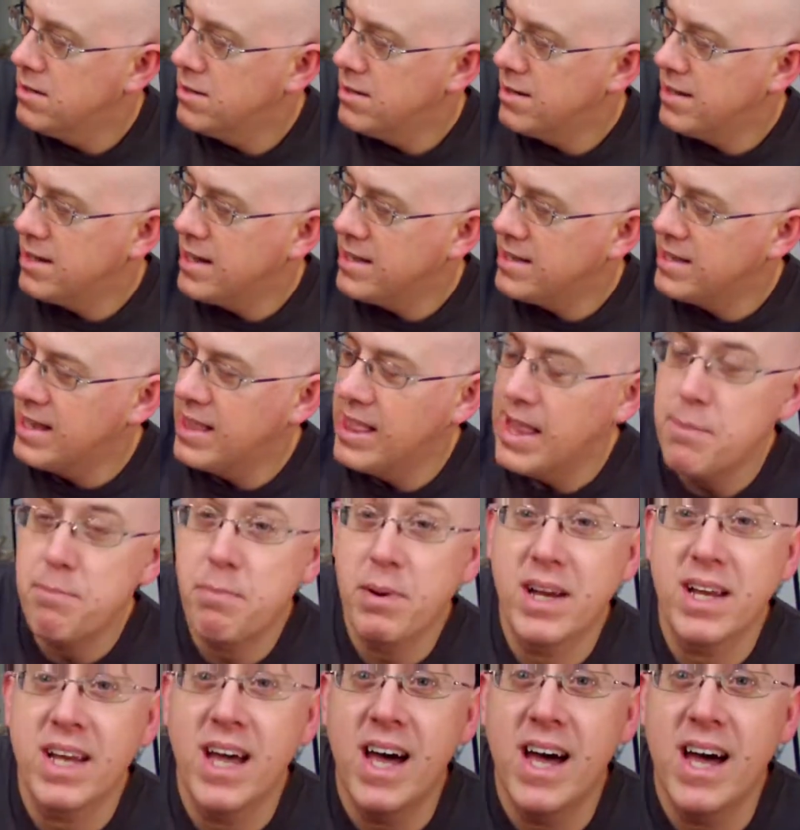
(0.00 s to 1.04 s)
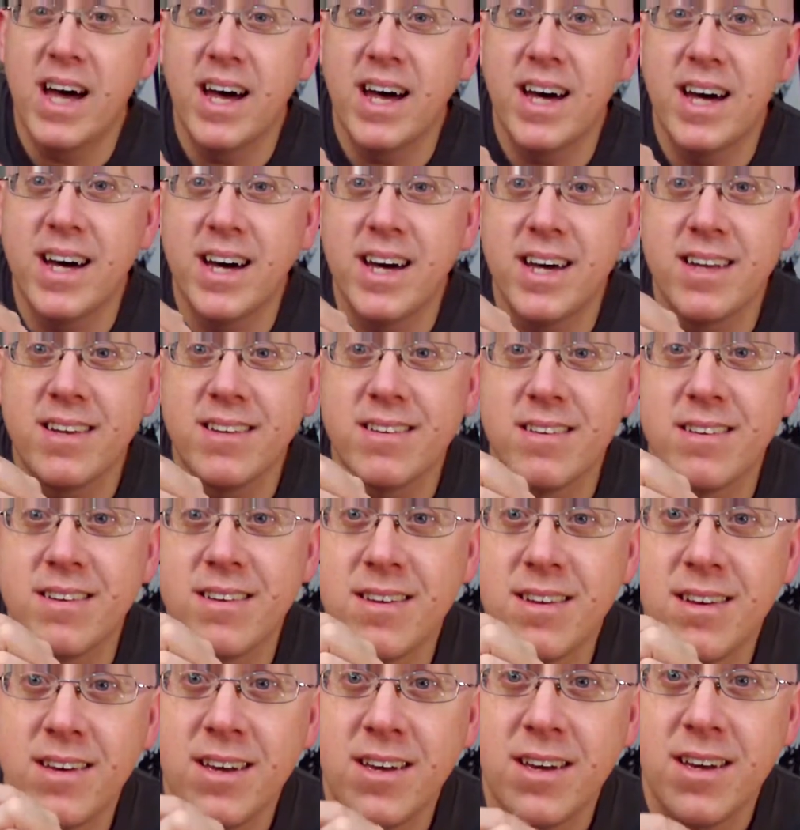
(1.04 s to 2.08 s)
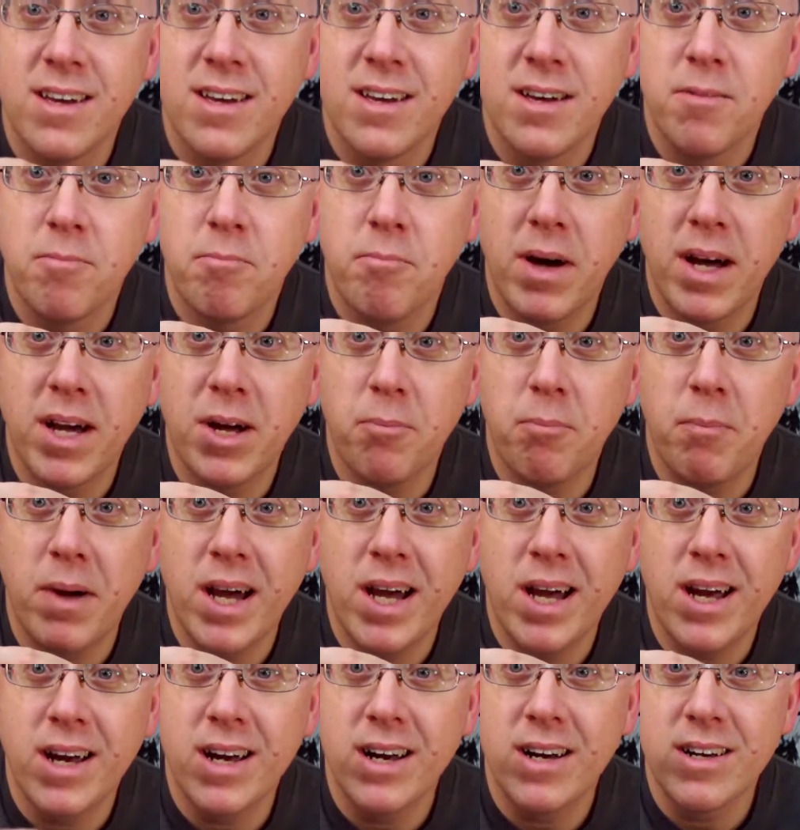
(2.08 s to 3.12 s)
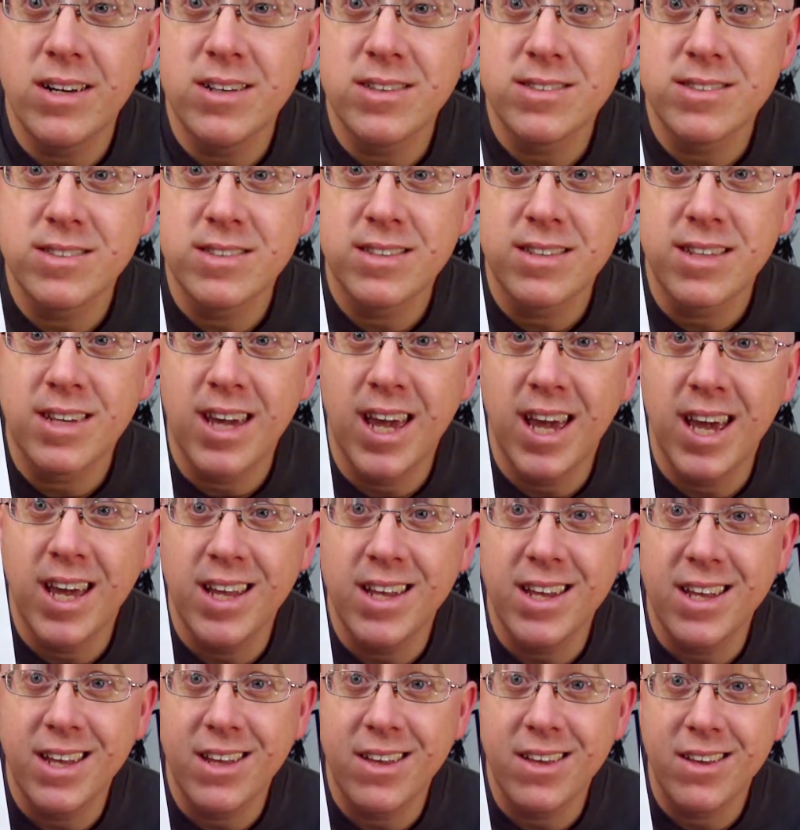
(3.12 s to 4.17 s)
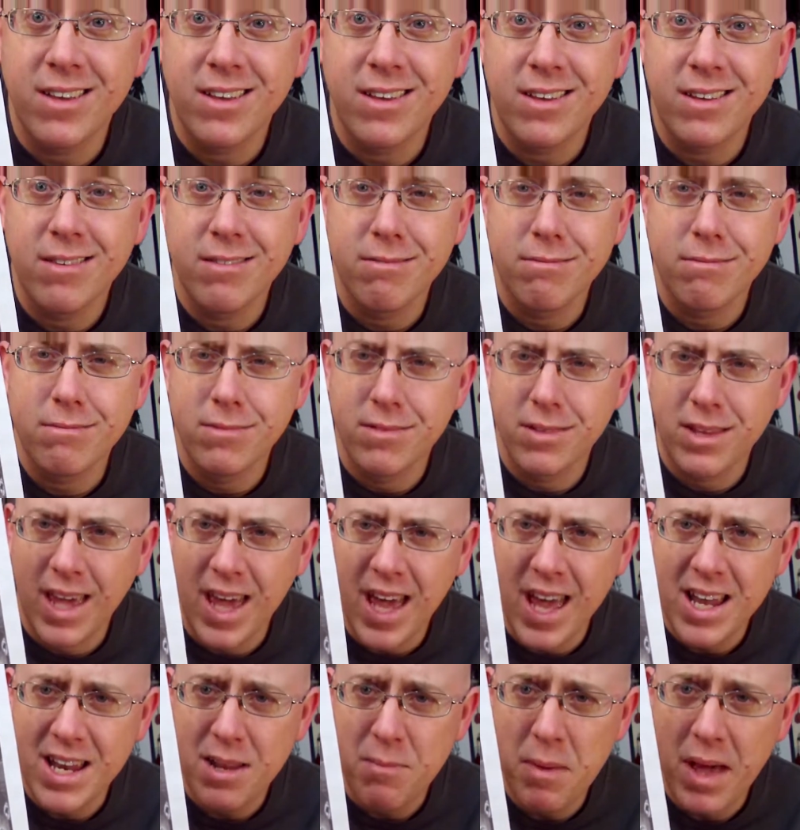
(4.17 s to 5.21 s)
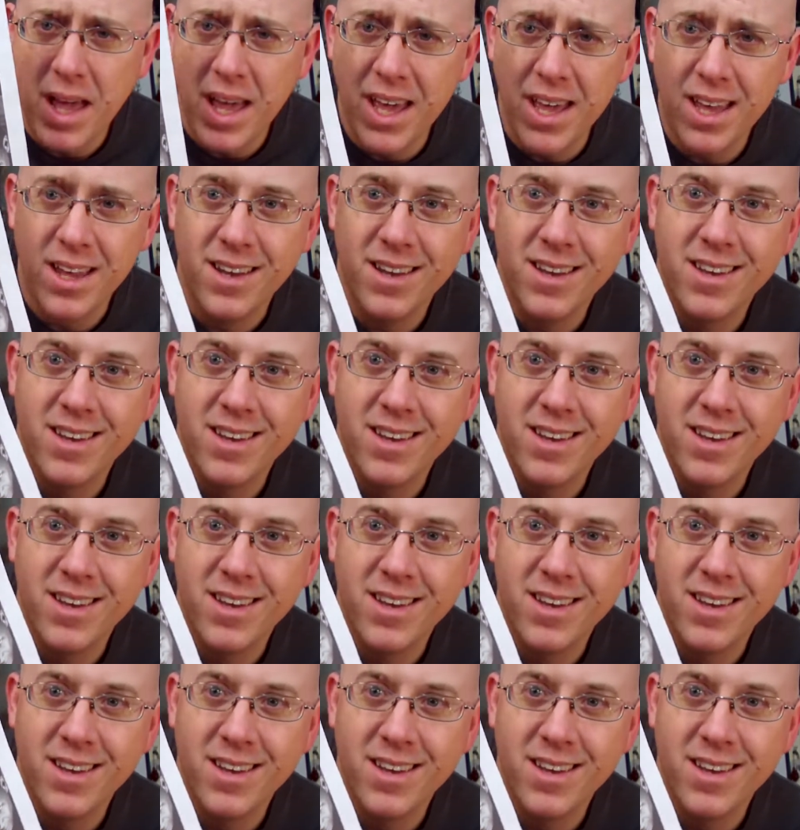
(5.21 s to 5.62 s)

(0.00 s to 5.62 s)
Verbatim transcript: We got the Leprechaun, Michael Myers, Candy, Candyman,